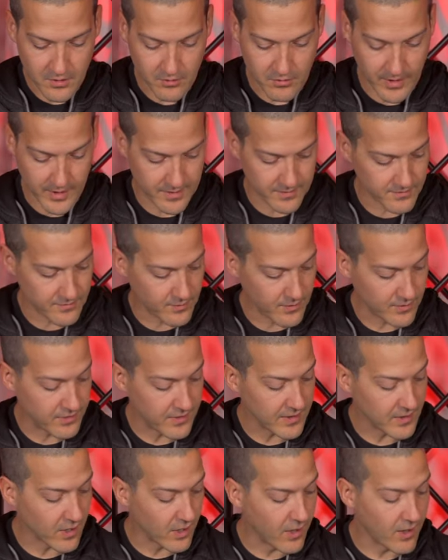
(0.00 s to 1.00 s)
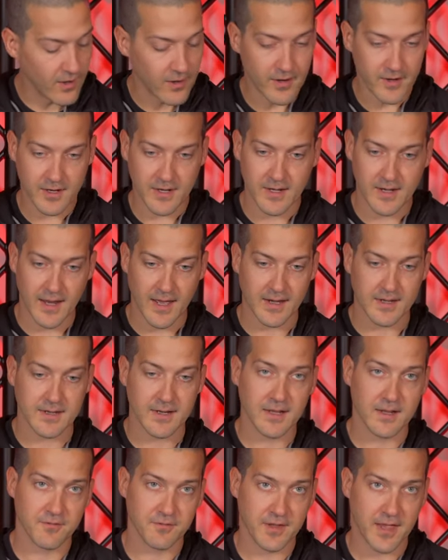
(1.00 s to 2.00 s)
Great. So I think all our
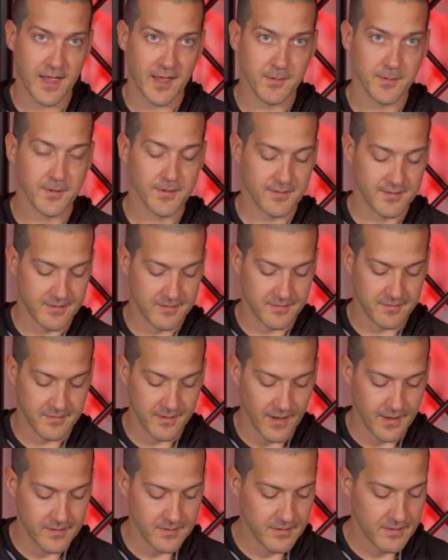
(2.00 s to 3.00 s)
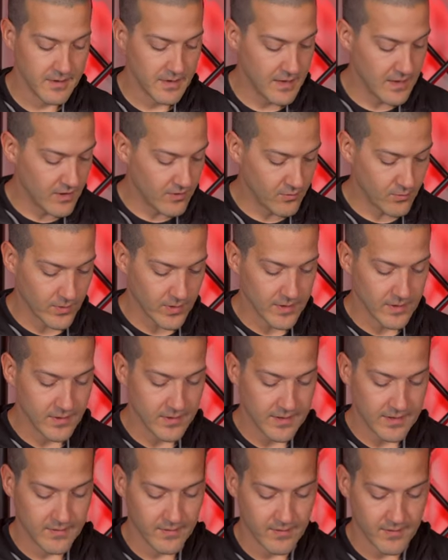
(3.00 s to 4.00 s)
connecting of cables is done. So we're going
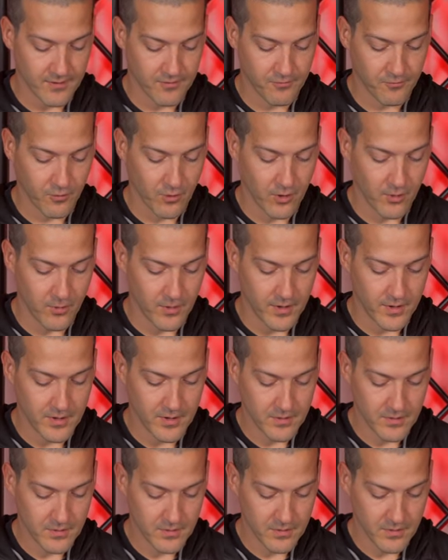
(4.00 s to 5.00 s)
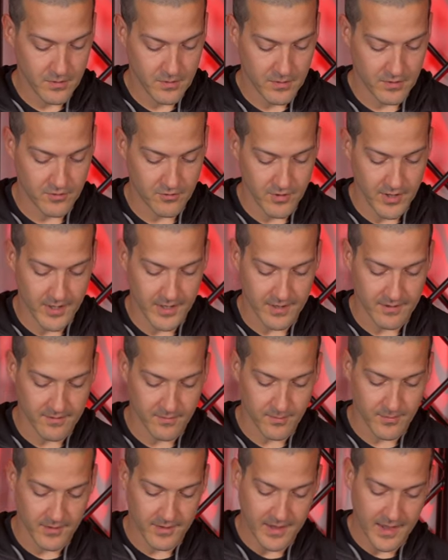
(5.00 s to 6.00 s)
to lean this forward. We're going to try to get
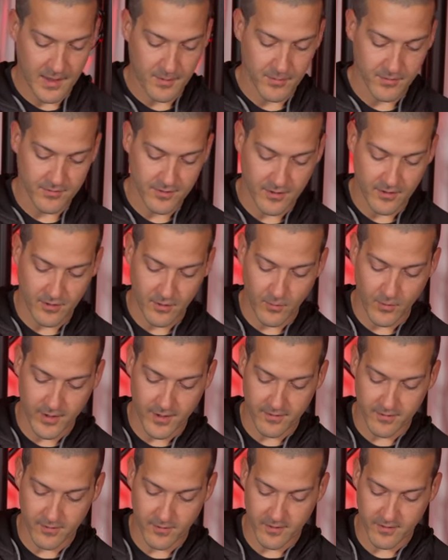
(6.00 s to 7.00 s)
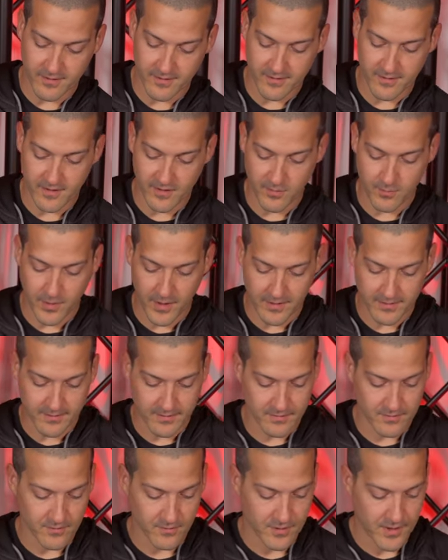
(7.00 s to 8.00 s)
some of the cables out of the way so you can see as best
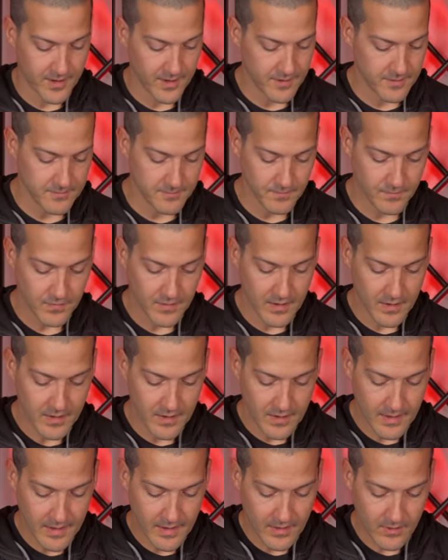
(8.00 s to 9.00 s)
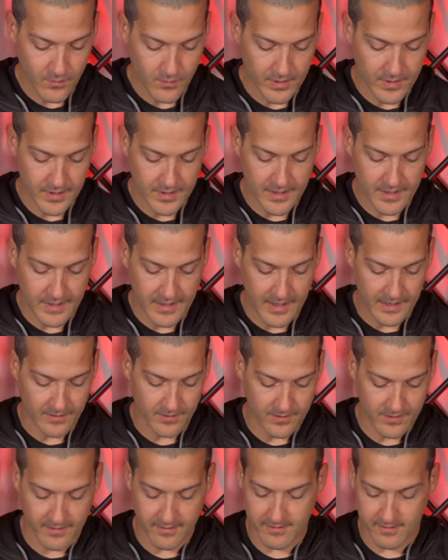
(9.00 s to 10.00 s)
as you can. And then we're going to
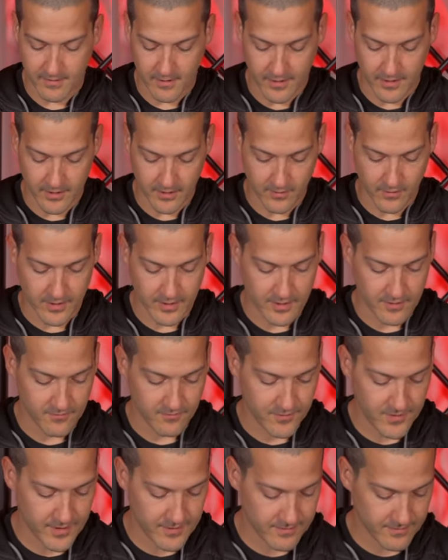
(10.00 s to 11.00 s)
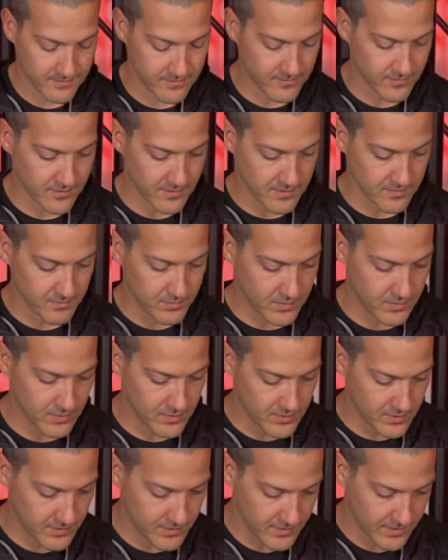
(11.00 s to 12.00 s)
connect this audio interface to the
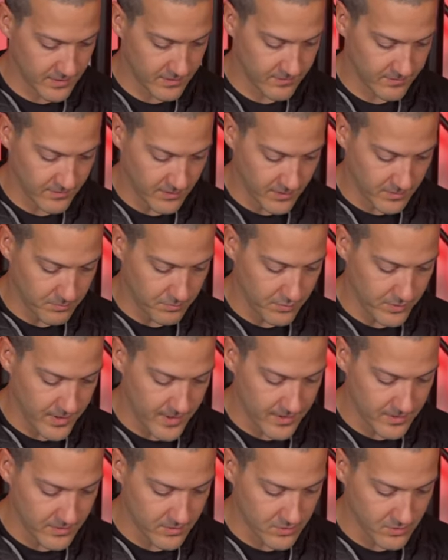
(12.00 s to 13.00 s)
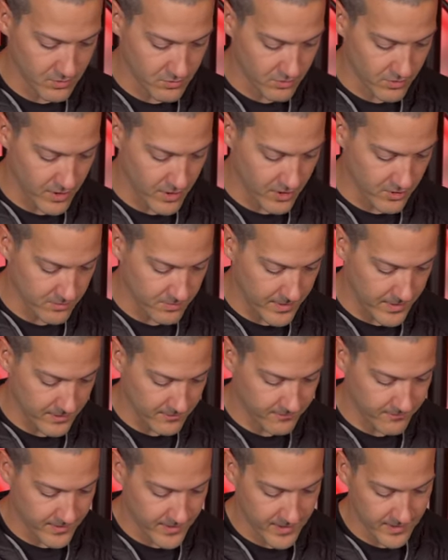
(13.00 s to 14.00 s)
computer and start a brand new
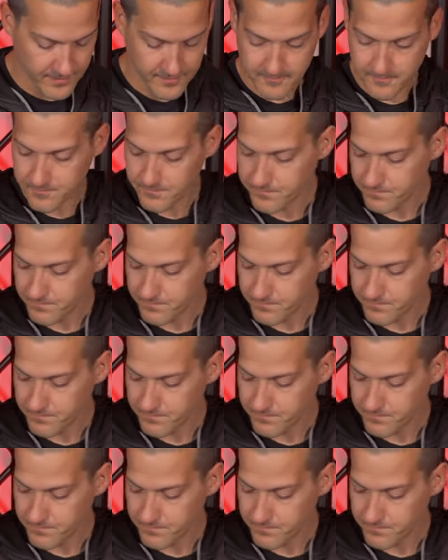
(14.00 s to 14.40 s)
GarageBand file.